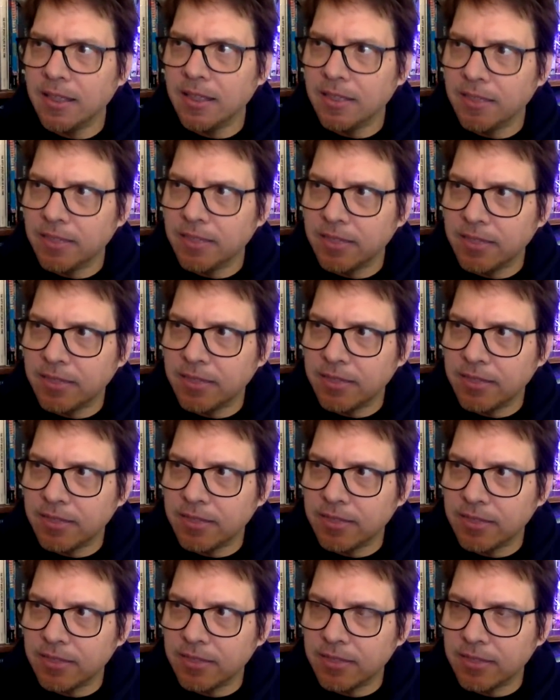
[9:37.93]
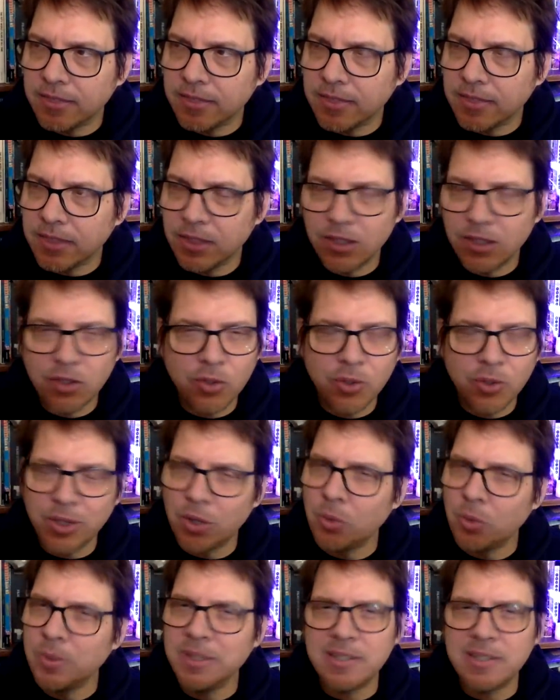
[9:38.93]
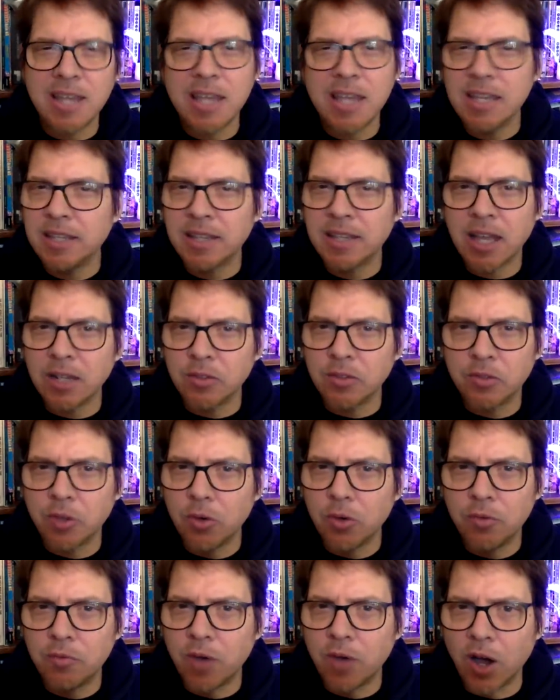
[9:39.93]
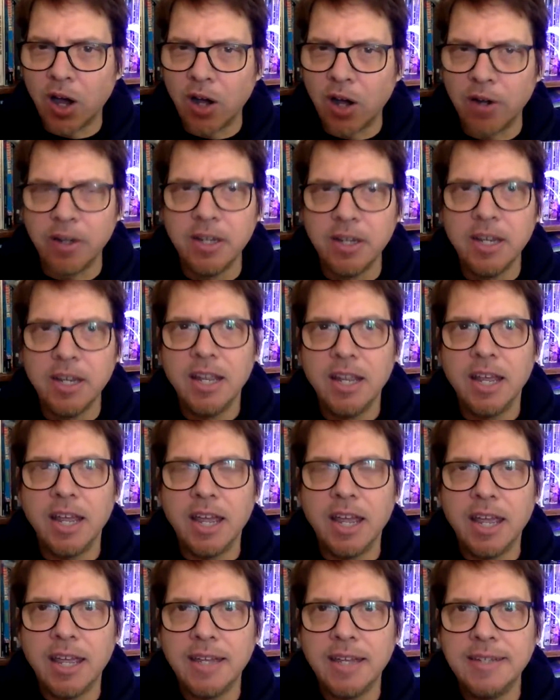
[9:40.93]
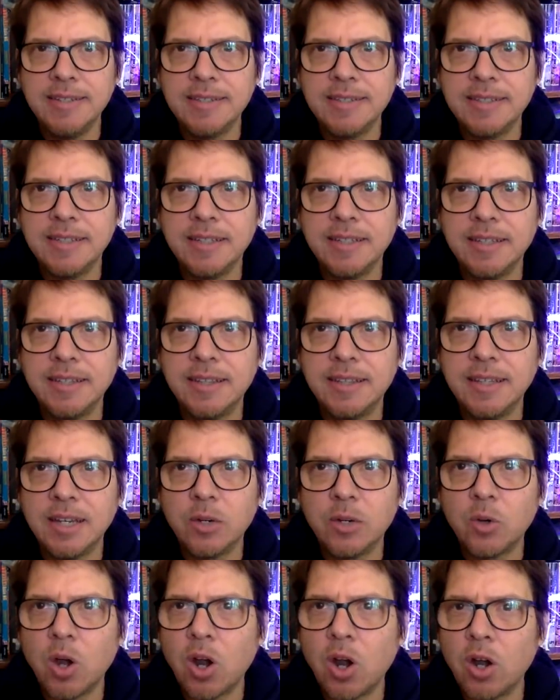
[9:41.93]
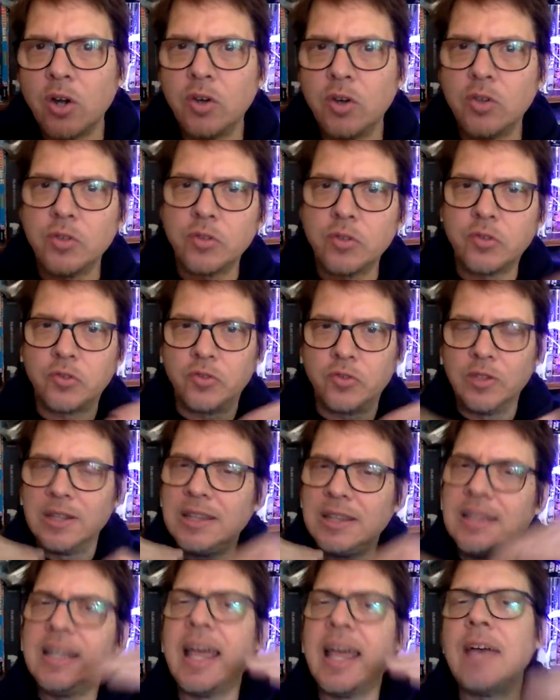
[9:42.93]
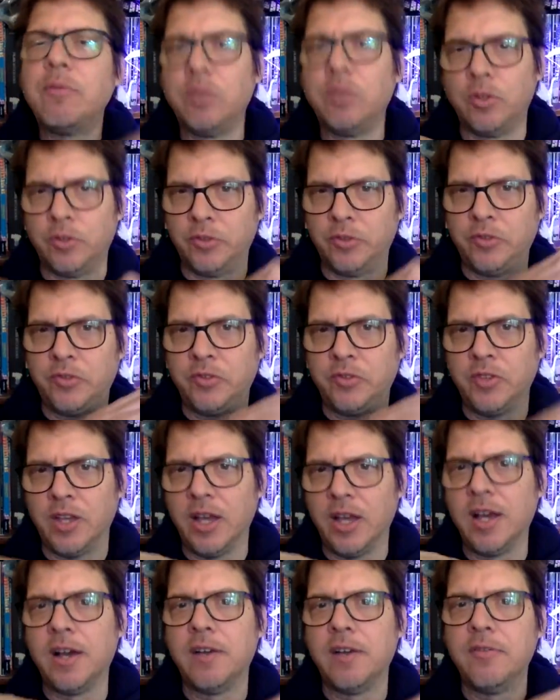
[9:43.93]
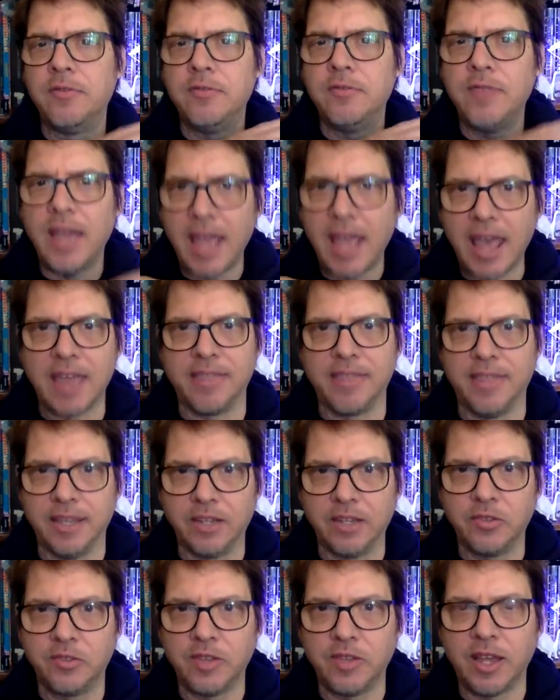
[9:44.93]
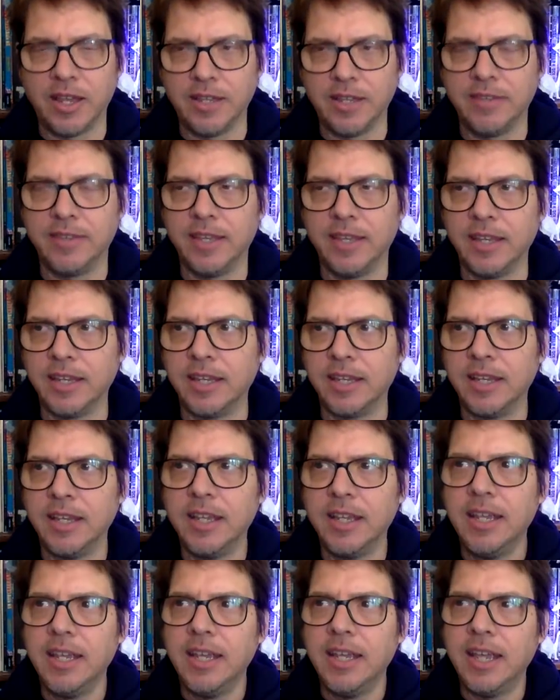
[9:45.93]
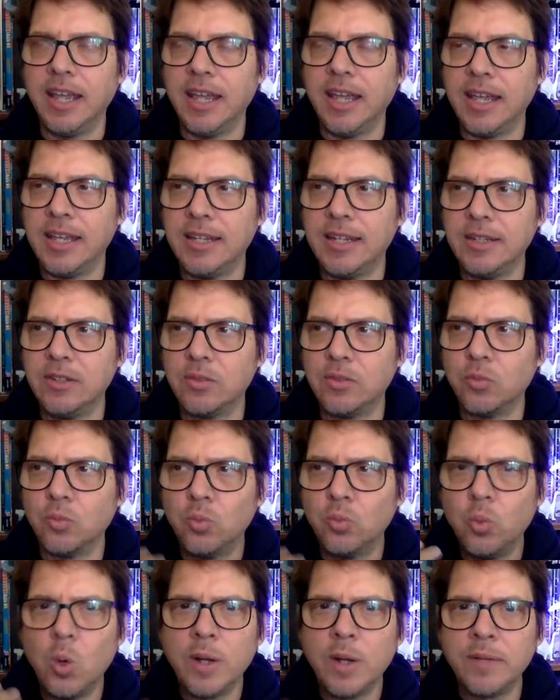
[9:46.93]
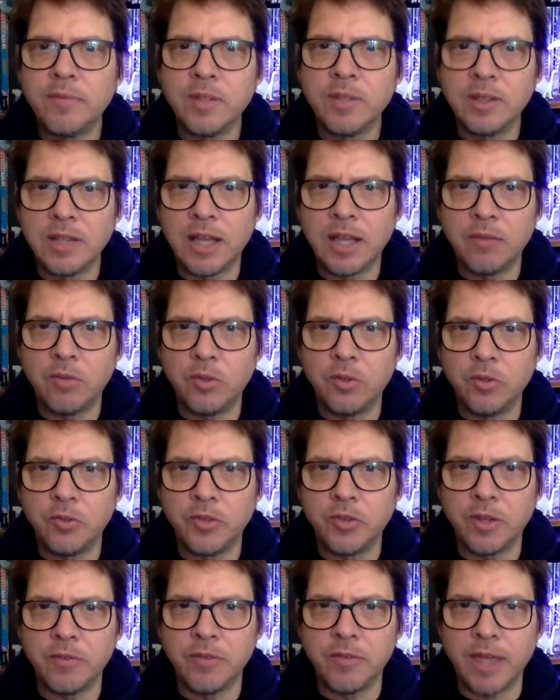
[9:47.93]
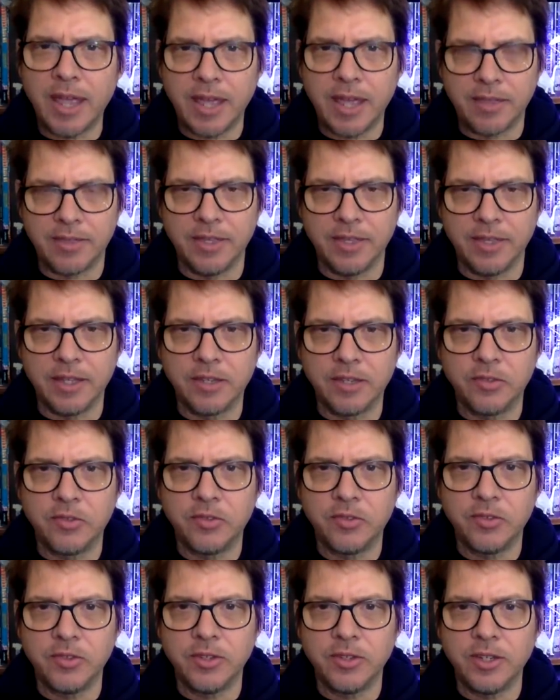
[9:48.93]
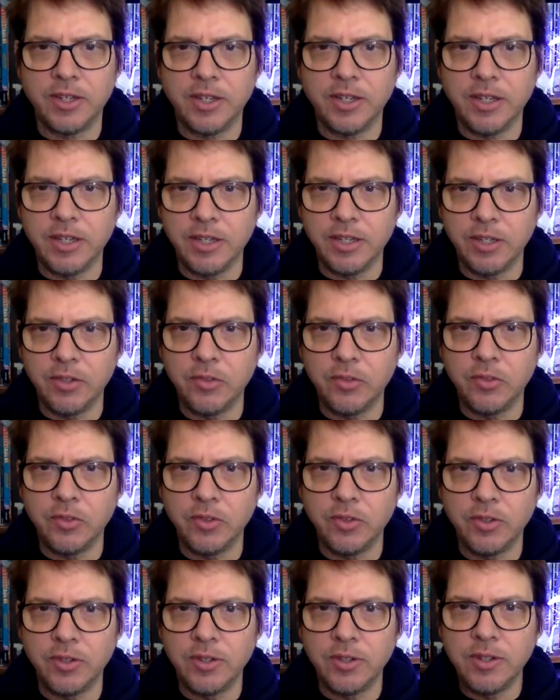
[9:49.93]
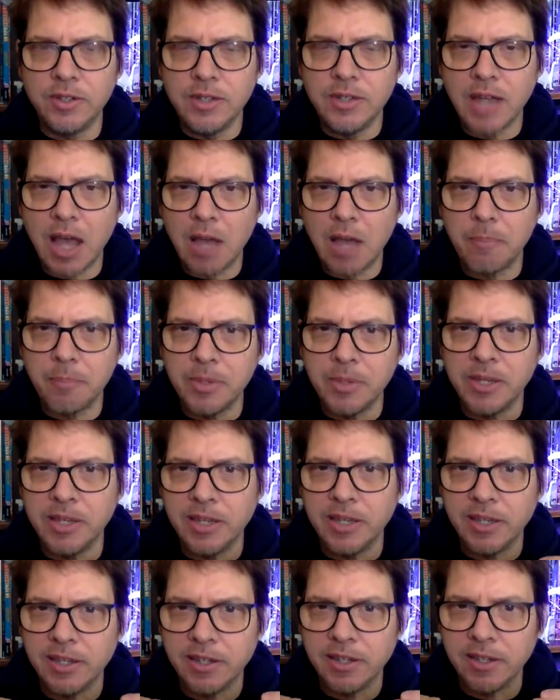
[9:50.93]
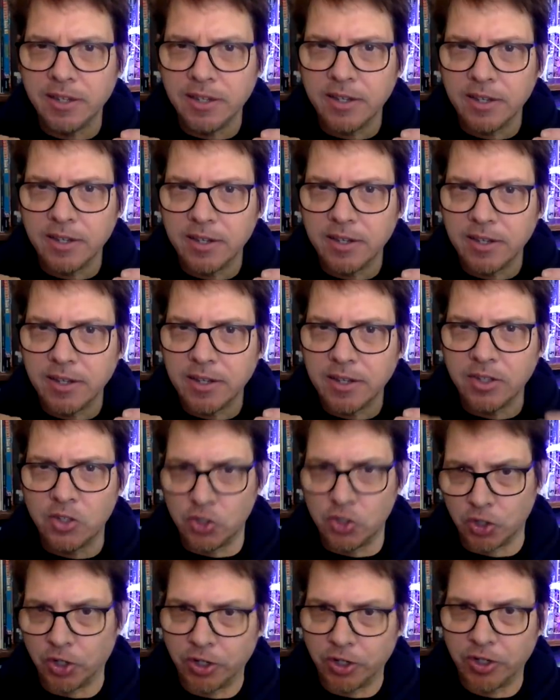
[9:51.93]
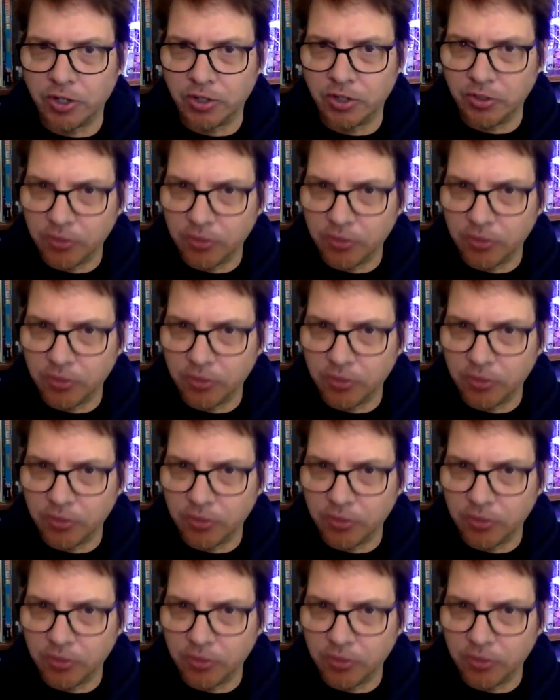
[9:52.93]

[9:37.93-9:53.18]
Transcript: Uh, you can only take that so far. And there are levels of ethics, I think. And one of the levels of ethics is not being a jerk.